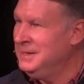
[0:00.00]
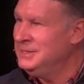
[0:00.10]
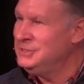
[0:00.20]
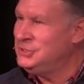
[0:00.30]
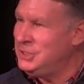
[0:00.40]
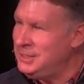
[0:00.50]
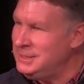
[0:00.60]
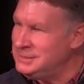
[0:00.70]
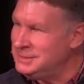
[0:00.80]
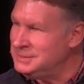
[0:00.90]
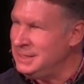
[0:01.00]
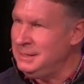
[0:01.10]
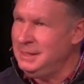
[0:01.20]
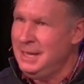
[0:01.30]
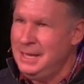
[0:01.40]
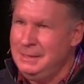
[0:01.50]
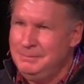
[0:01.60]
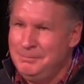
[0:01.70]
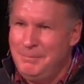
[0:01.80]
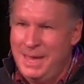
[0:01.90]
Jesus, he
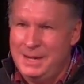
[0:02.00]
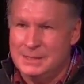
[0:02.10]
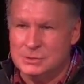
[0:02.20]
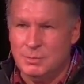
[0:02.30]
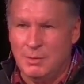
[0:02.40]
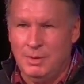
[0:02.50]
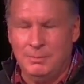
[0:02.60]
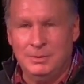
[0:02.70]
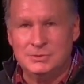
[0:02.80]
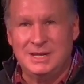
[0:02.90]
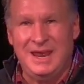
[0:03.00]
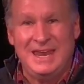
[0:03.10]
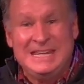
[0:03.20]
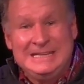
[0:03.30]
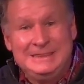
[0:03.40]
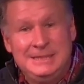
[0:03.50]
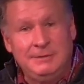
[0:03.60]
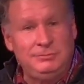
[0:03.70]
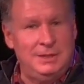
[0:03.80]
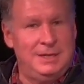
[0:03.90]
met us where we were most needed, and he
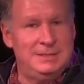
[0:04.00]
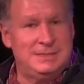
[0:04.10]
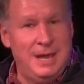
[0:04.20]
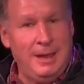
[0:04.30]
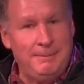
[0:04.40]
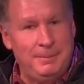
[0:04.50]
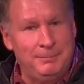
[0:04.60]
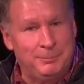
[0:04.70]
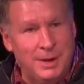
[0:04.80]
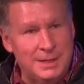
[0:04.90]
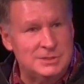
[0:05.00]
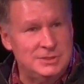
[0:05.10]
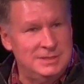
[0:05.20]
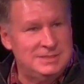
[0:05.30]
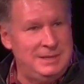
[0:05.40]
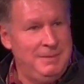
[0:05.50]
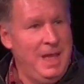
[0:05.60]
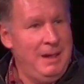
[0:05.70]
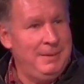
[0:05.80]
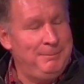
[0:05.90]
lifted us up and brought us to his team.
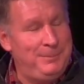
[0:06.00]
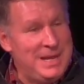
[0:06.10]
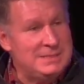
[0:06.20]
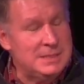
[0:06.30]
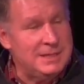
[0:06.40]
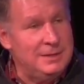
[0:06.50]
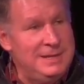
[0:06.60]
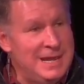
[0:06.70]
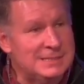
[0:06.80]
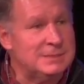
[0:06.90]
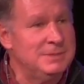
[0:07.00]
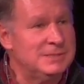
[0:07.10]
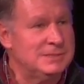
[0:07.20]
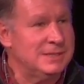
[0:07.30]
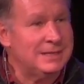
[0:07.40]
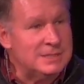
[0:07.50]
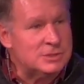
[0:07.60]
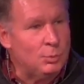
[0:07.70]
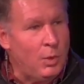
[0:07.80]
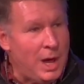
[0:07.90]
I mean, basically, Onesimus is like
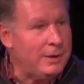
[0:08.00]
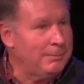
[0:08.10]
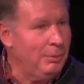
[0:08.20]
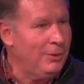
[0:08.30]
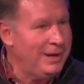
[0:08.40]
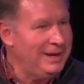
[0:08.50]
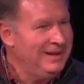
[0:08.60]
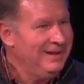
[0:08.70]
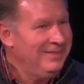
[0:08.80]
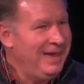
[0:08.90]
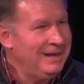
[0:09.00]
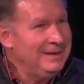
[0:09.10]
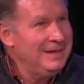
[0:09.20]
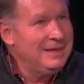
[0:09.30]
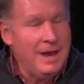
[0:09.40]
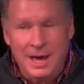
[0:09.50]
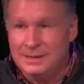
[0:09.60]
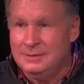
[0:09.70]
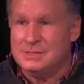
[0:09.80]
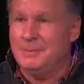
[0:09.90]
this water boy that God
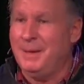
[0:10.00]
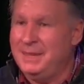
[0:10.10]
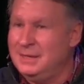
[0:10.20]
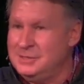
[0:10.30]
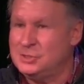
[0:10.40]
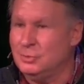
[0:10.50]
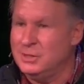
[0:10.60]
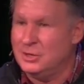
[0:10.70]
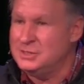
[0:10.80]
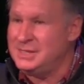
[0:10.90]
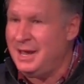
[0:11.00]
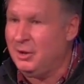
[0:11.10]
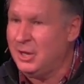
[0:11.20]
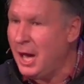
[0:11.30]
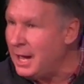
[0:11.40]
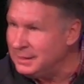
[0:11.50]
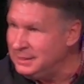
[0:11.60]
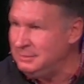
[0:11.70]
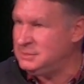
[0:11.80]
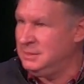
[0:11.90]
lifts up. By the end of the story, you're going to see how God
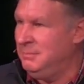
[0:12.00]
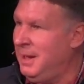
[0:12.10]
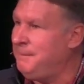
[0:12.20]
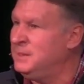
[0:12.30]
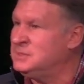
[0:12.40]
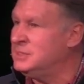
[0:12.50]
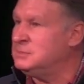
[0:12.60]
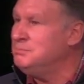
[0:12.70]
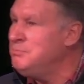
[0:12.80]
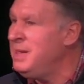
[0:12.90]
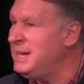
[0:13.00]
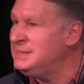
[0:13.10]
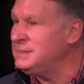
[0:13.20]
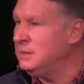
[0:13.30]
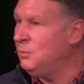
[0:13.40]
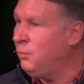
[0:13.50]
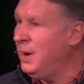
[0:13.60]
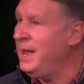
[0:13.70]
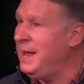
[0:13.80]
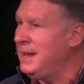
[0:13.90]
lifts him up in this amazing
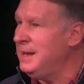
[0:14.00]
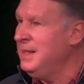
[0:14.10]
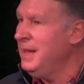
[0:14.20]
way.